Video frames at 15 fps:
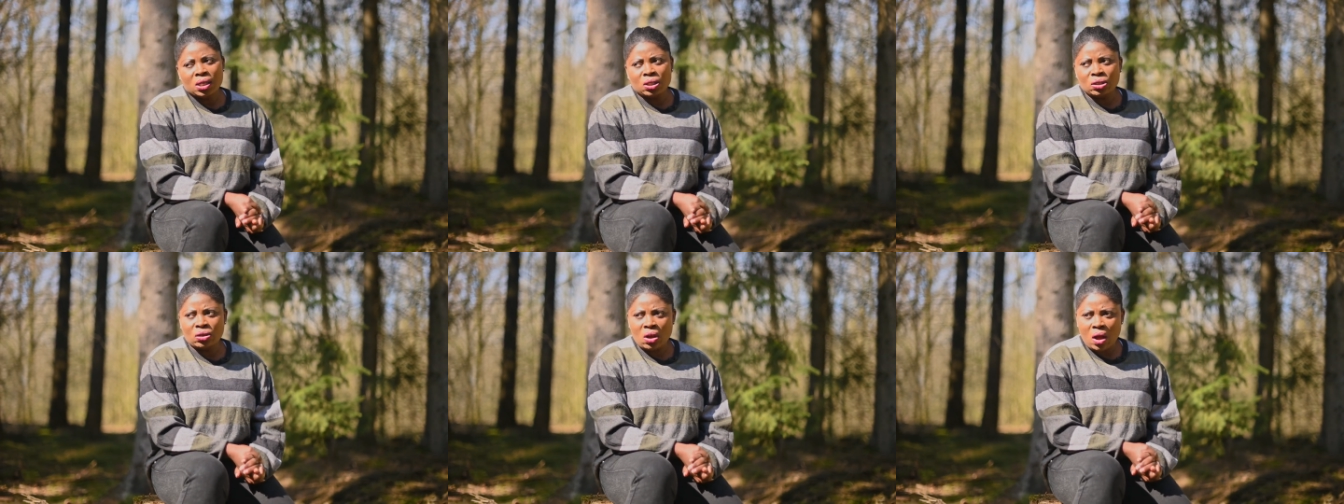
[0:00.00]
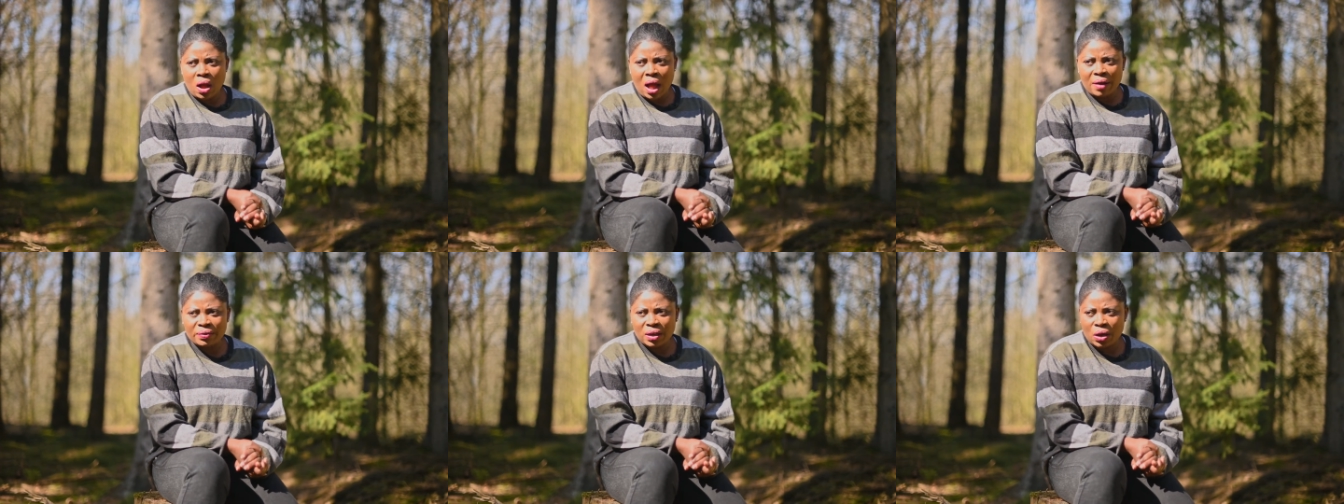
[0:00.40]
So
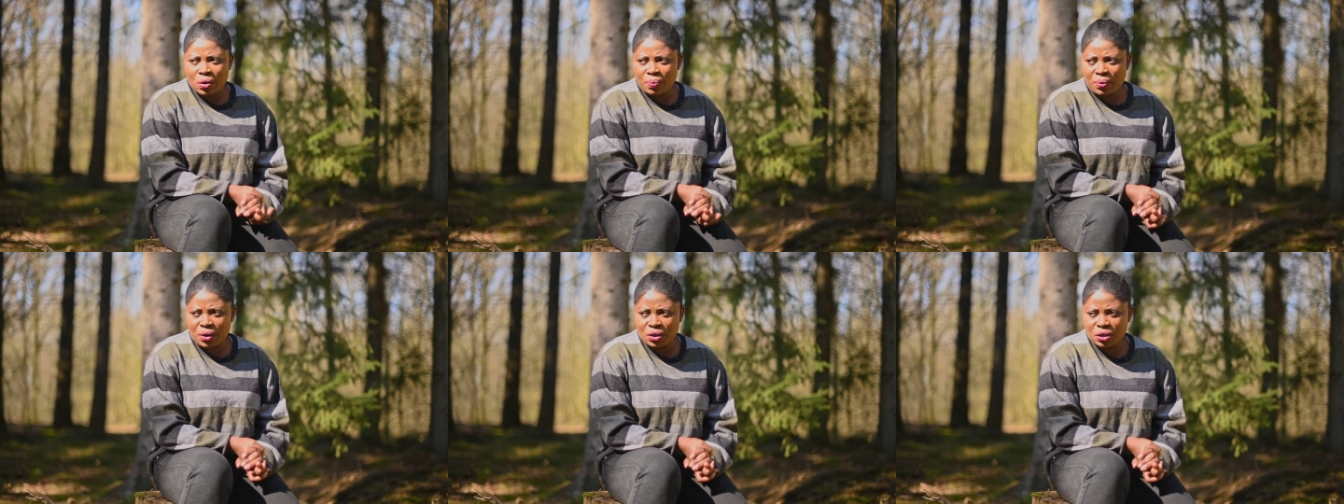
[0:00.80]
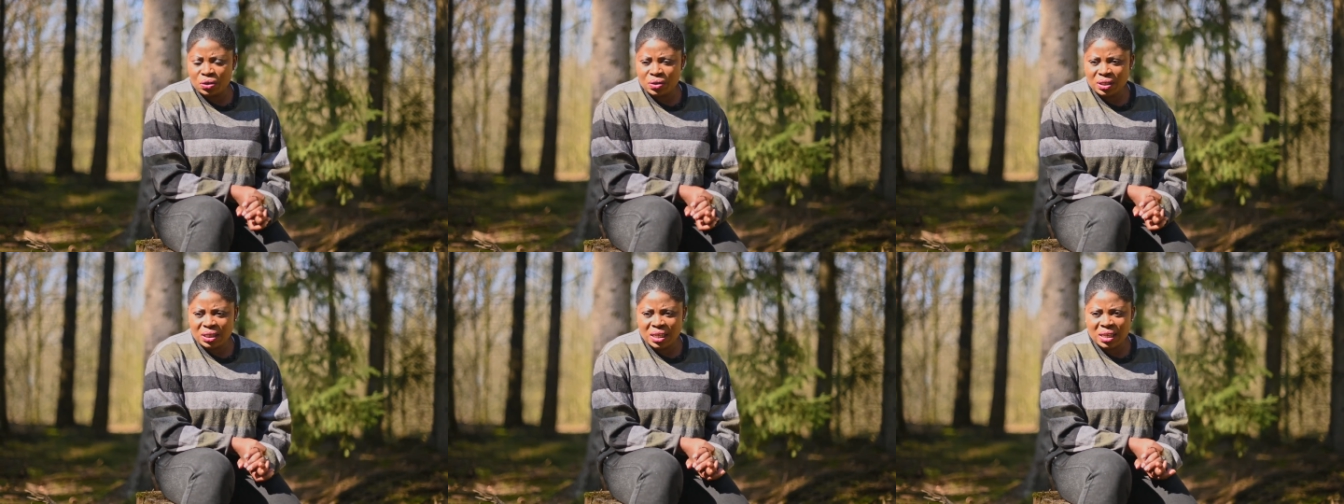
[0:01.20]
after you
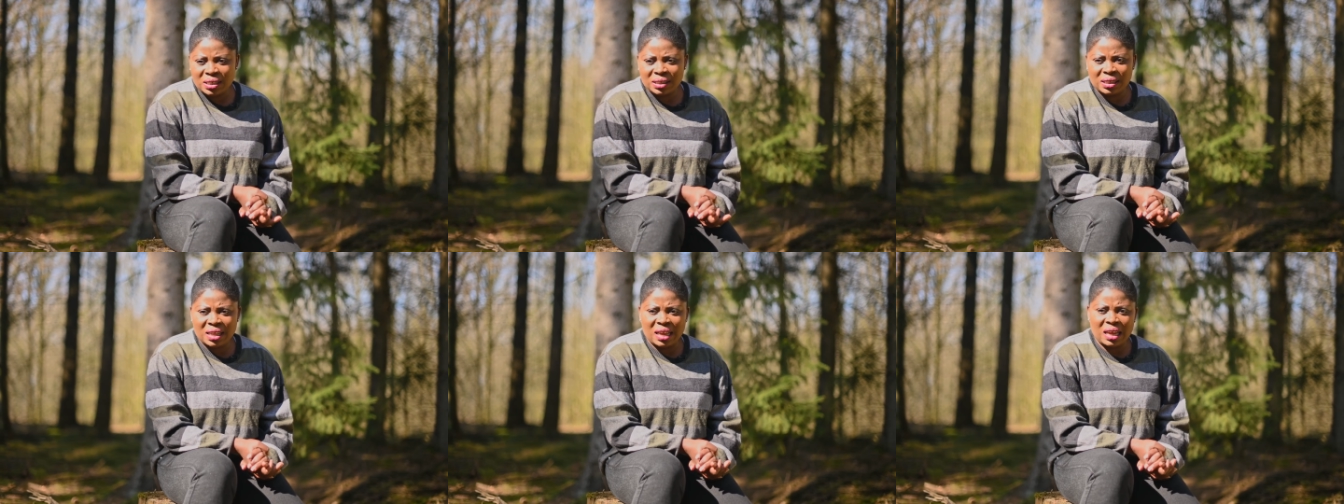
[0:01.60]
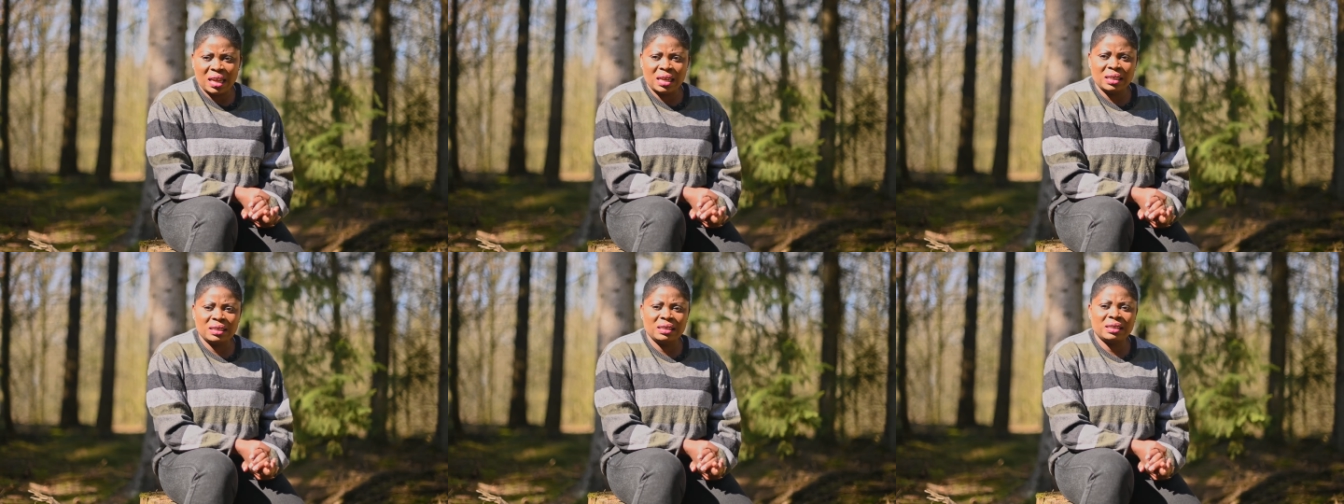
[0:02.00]
produce these
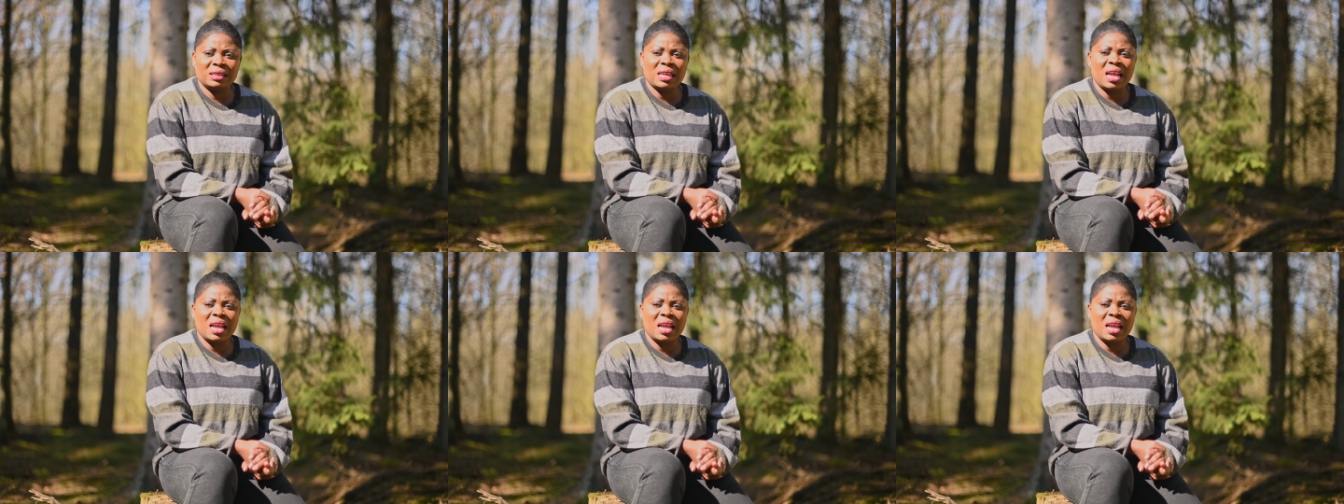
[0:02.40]
things